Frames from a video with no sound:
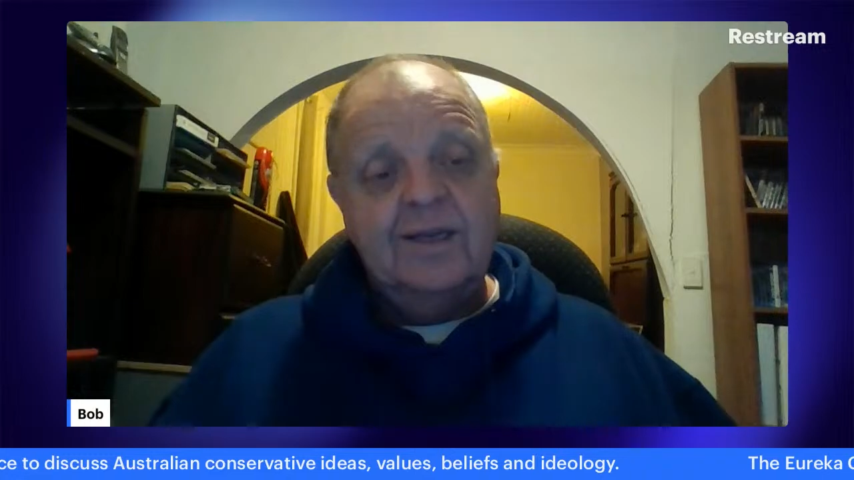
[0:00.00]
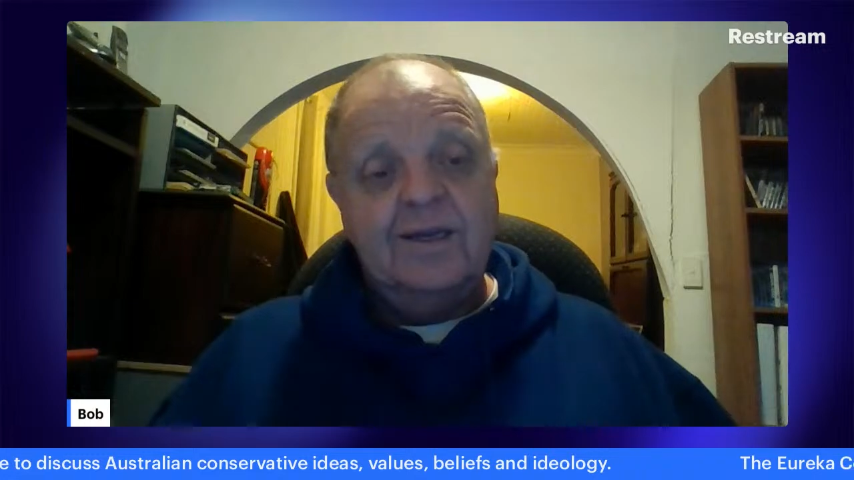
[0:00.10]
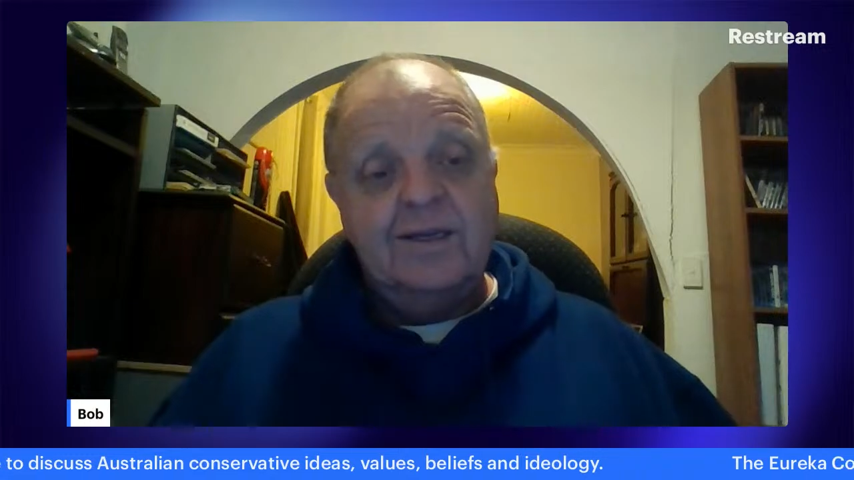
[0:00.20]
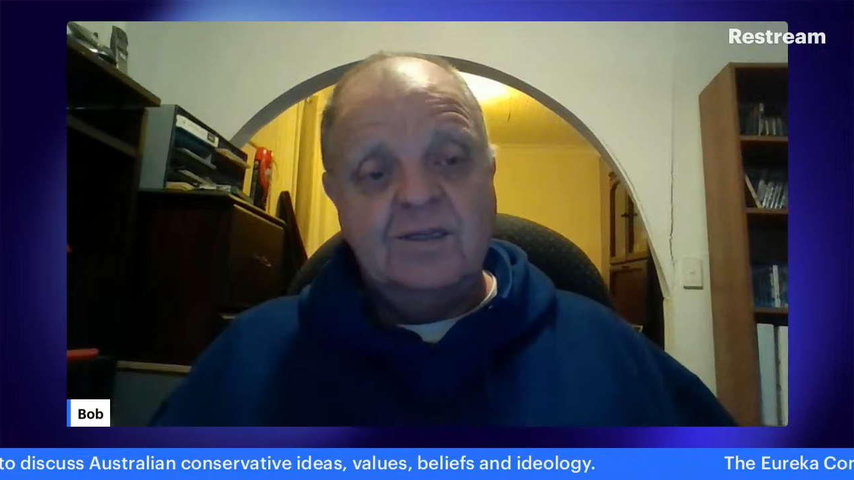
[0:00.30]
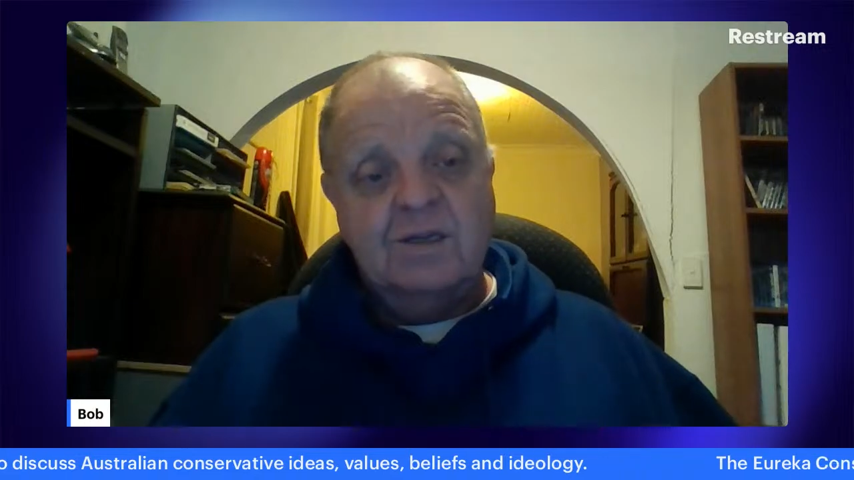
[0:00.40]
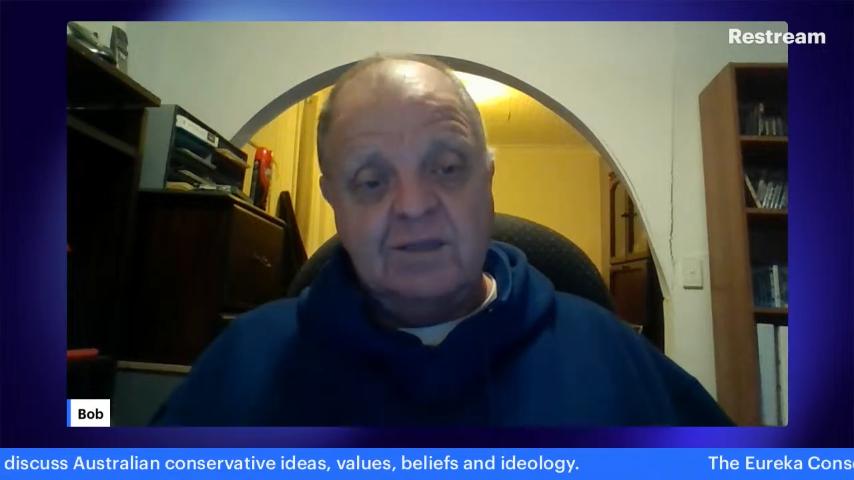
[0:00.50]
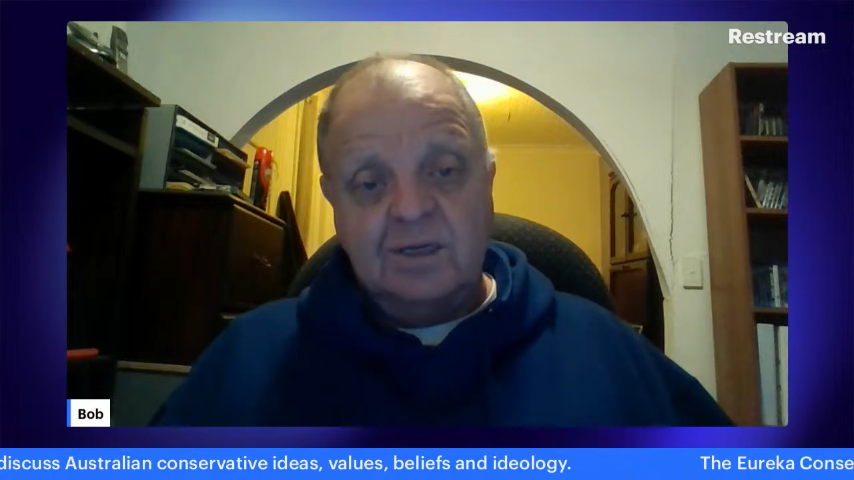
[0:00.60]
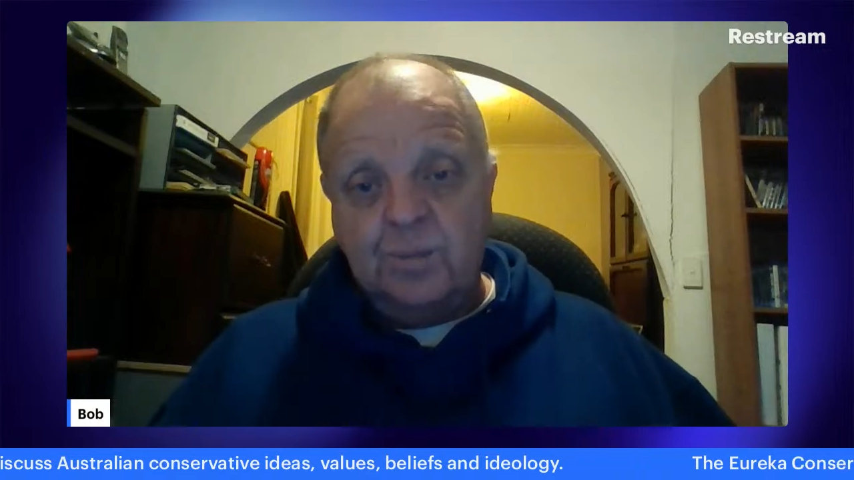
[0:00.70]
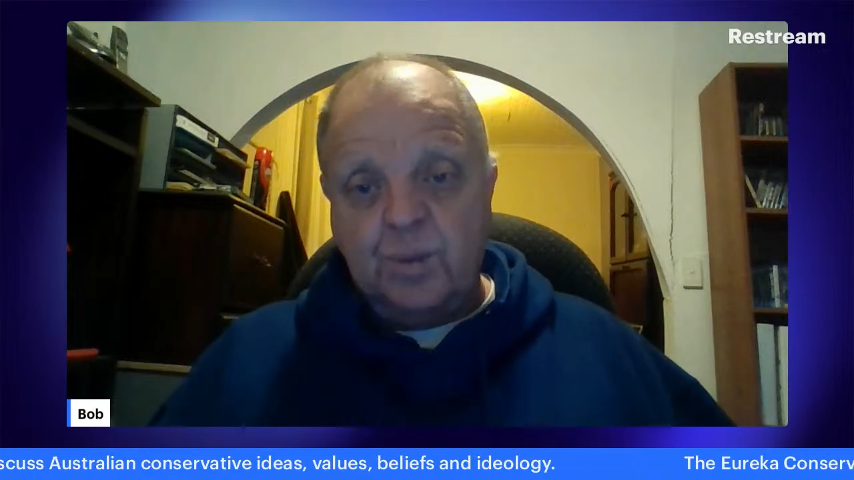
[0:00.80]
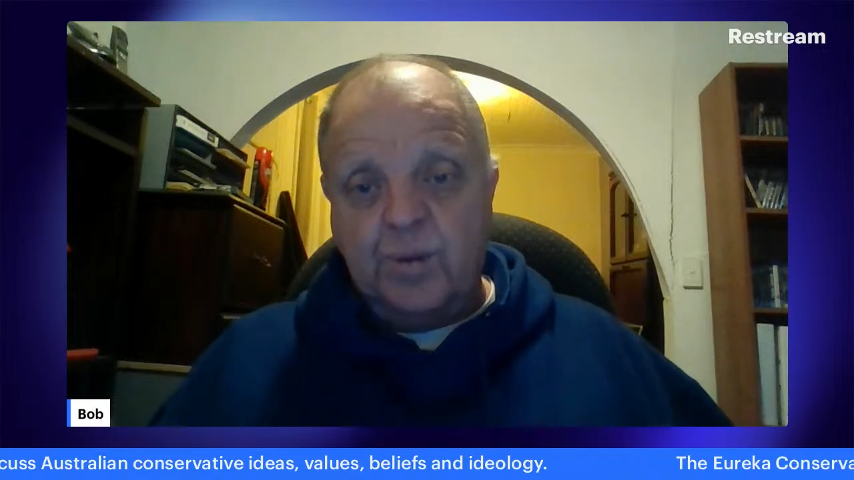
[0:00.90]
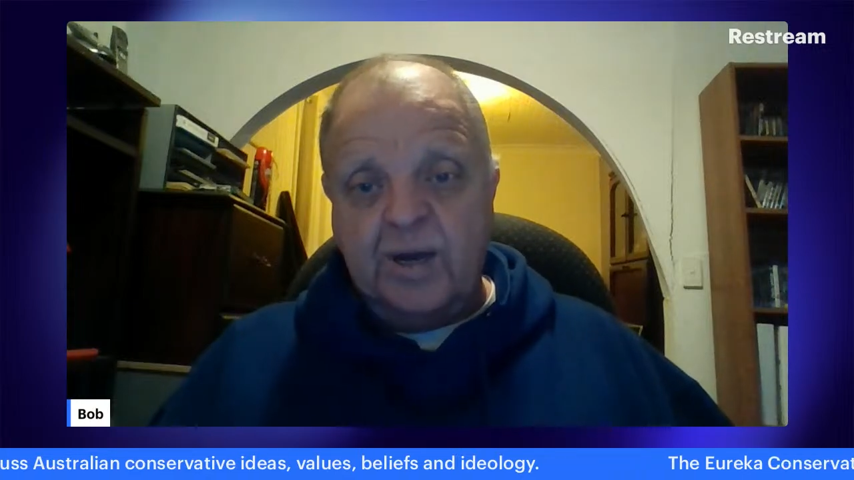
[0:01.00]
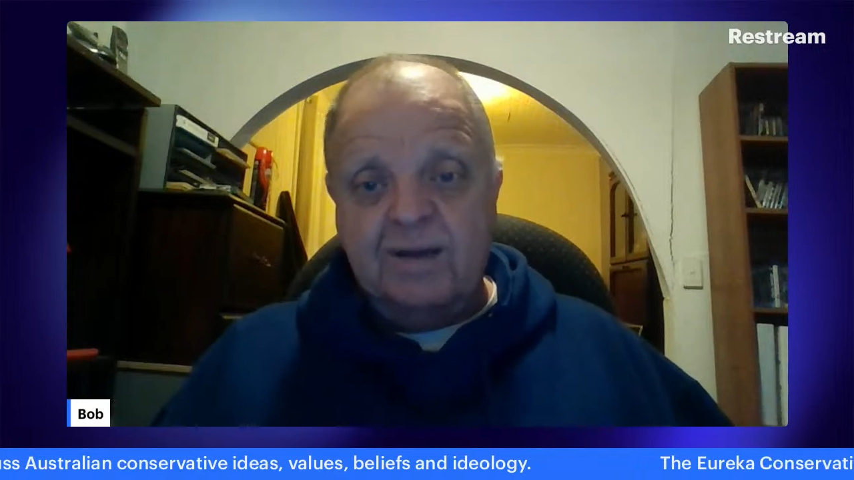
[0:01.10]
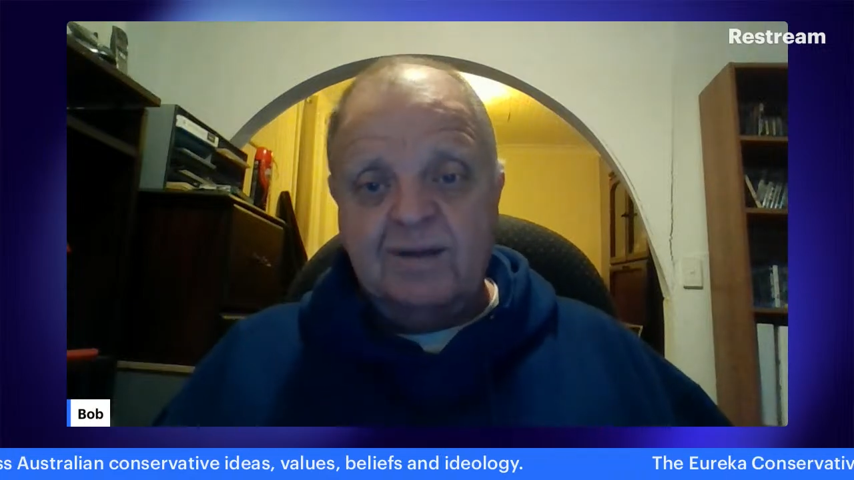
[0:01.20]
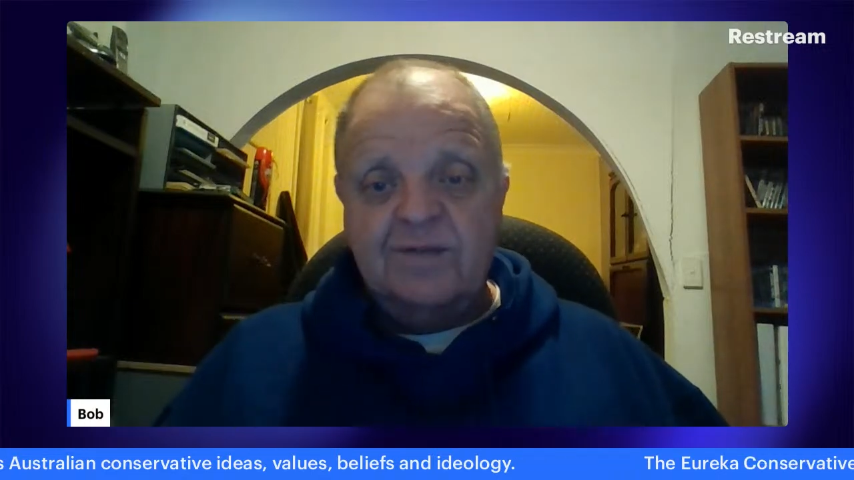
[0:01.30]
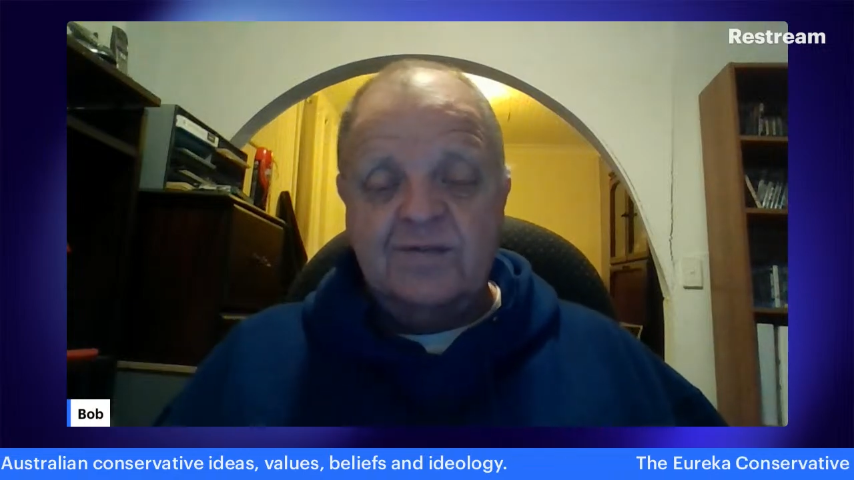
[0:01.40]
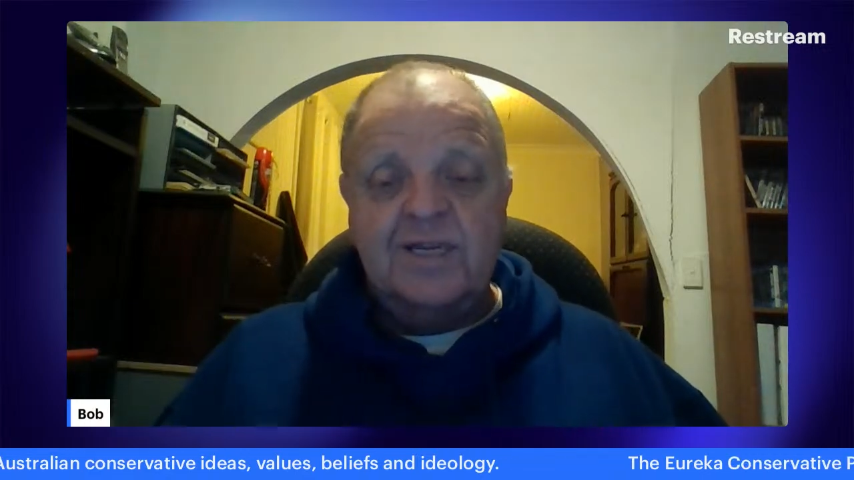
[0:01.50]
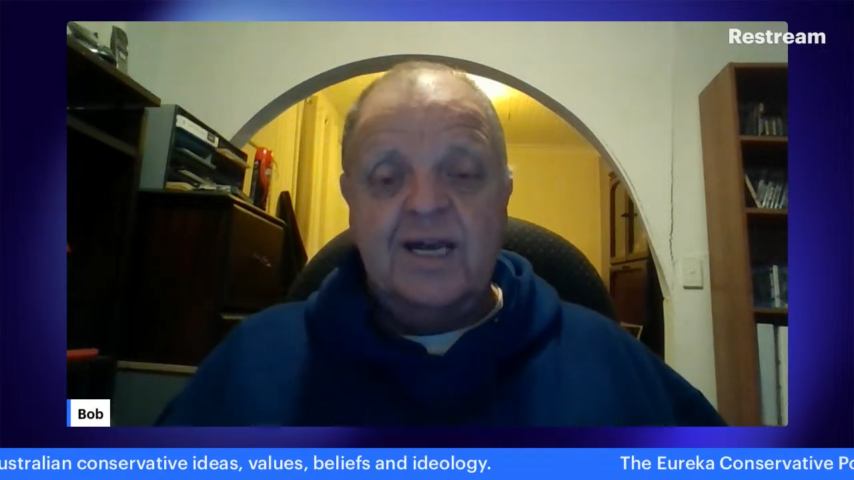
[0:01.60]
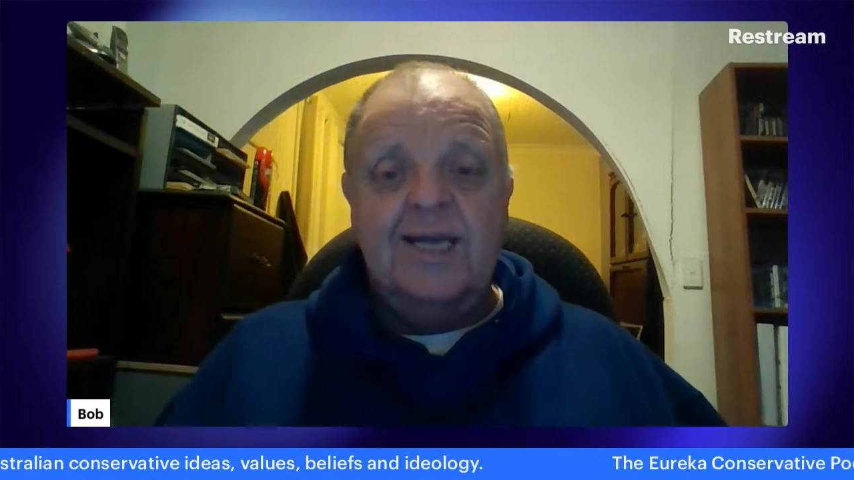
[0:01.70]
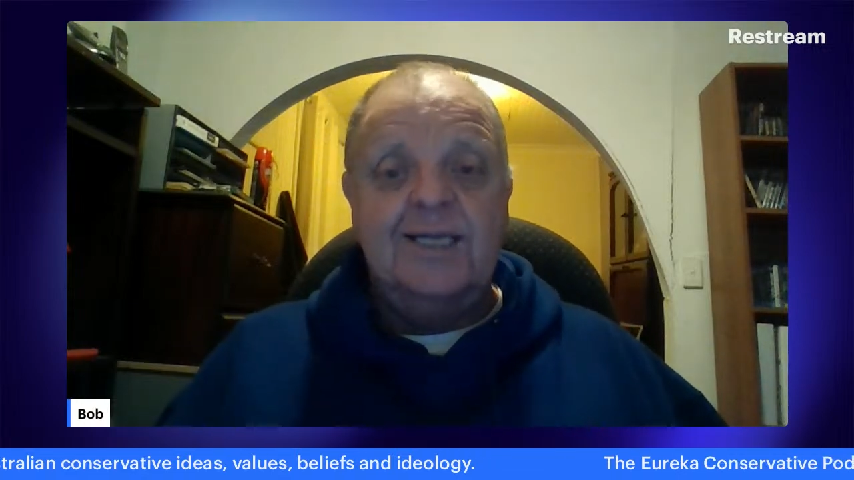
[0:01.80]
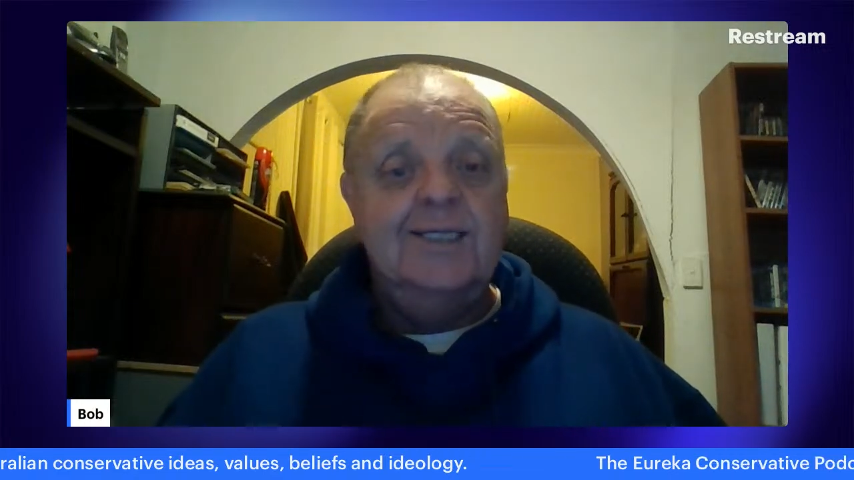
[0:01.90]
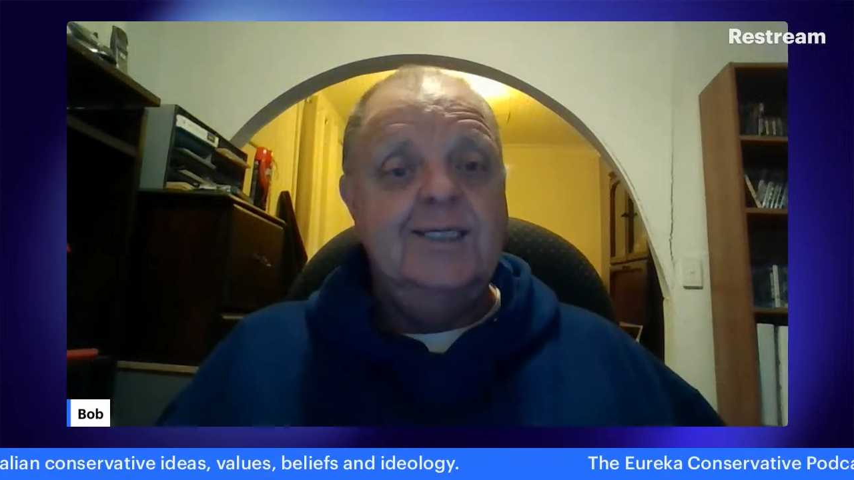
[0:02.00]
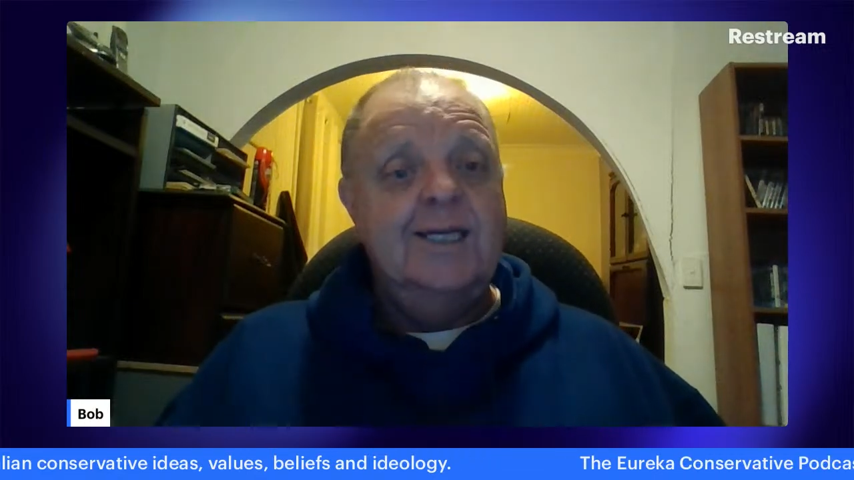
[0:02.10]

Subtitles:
It is not the Liberal Party of today.